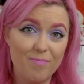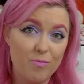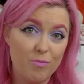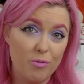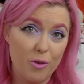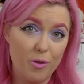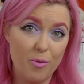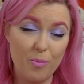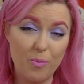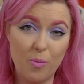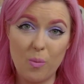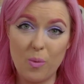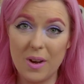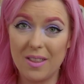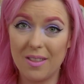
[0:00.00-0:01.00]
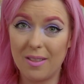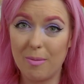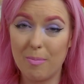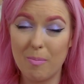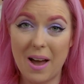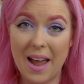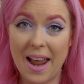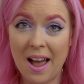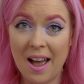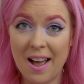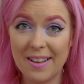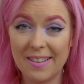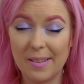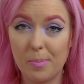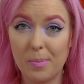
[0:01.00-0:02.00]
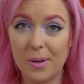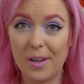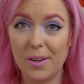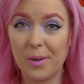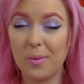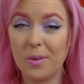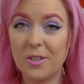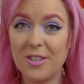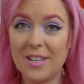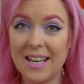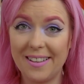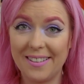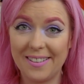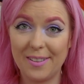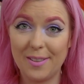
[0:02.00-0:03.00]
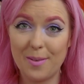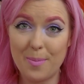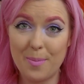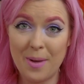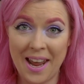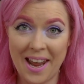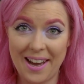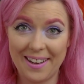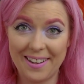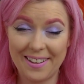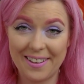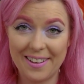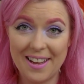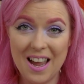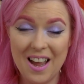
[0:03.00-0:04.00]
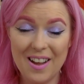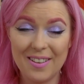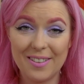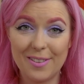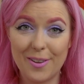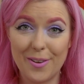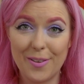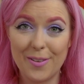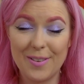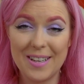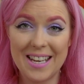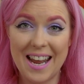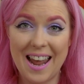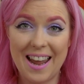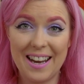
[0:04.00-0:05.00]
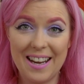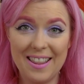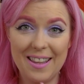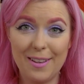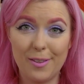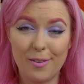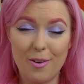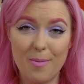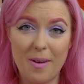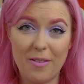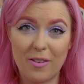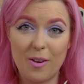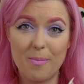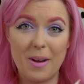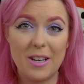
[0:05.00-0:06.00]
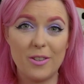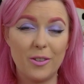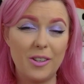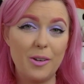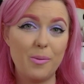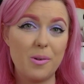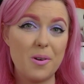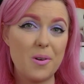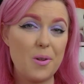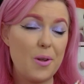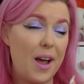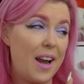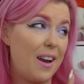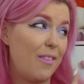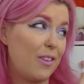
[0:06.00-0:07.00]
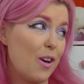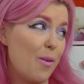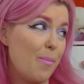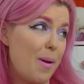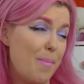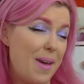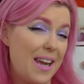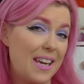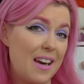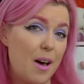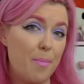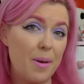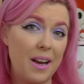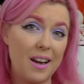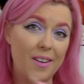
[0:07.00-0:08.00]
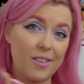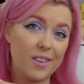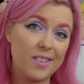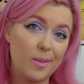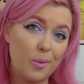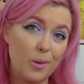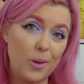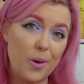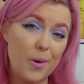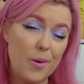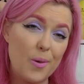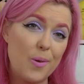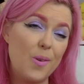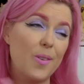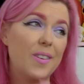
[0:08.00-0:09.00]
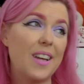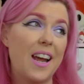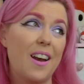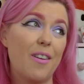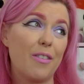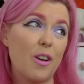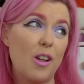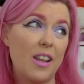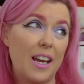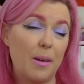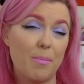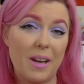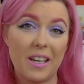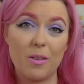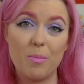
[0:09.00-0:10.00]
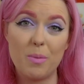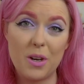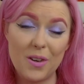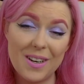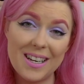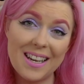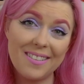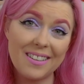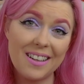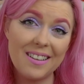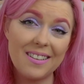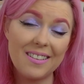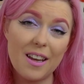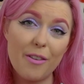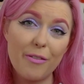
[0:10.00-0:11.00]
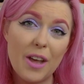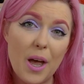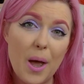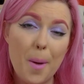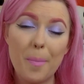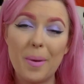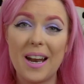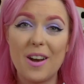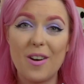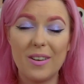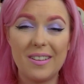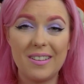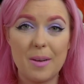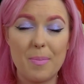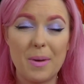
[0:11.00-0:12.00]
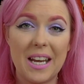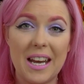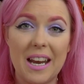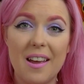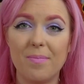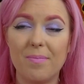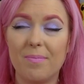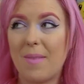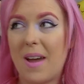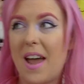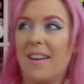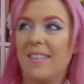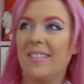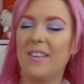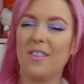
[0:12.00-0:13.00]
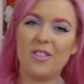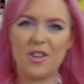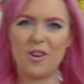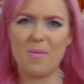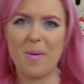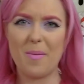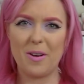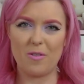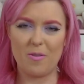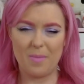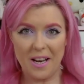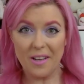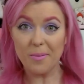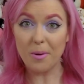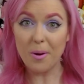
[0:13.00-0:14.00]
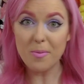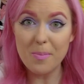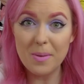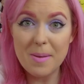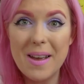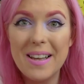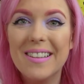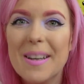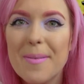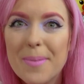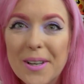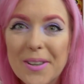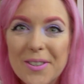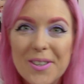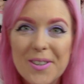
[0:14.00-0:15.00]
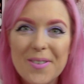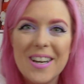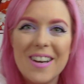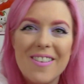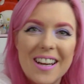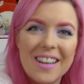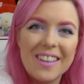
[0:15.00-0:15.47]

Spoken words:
a room with my husband, which isn't pink. So yeah, in this room I've got my toy wall and I've got my makeup and I've got some clothes and I've got like my computer desk and stuff, but I don't sleep in here. I'll show you my bedroom. It's probably messy, but I'll show you anyway.